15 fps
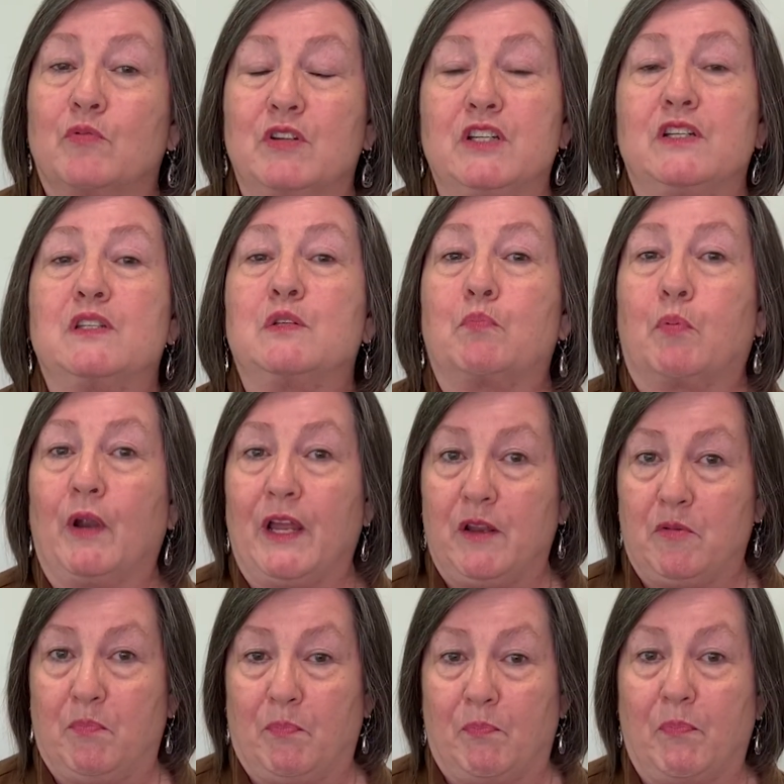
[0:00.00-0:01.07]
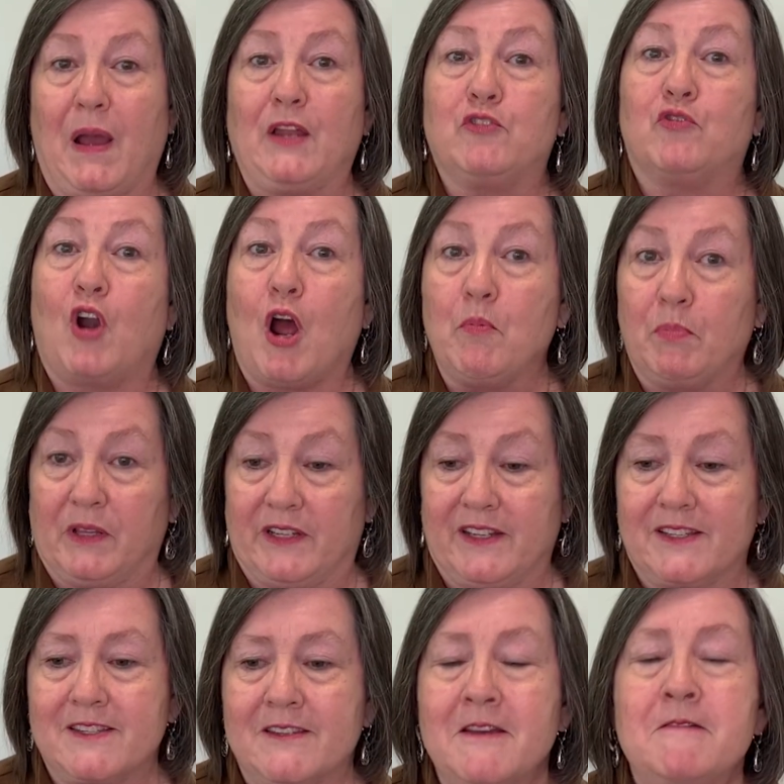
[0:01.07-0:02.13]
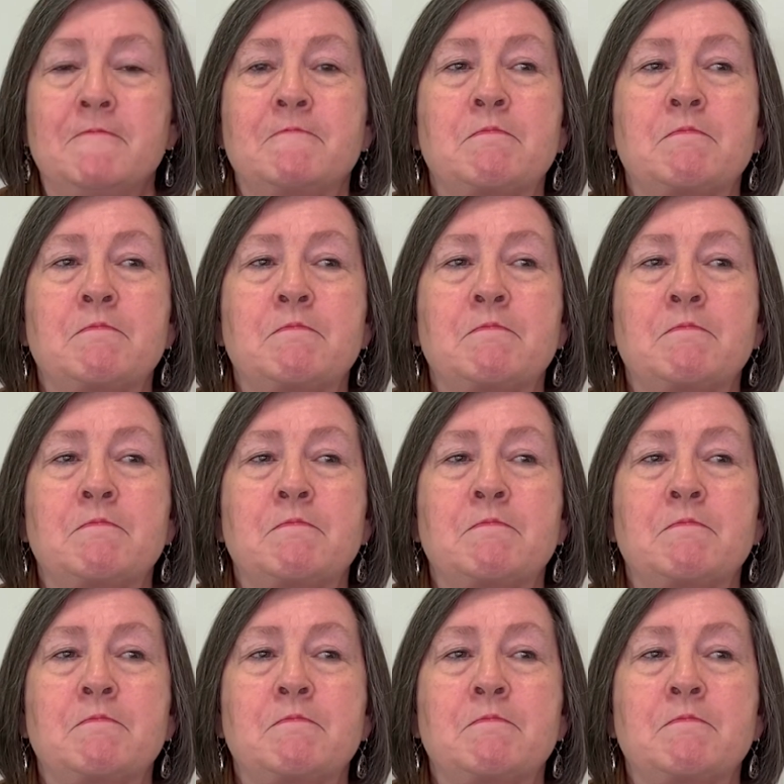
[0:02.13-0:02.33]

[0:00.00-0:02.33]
which is spread by droplets.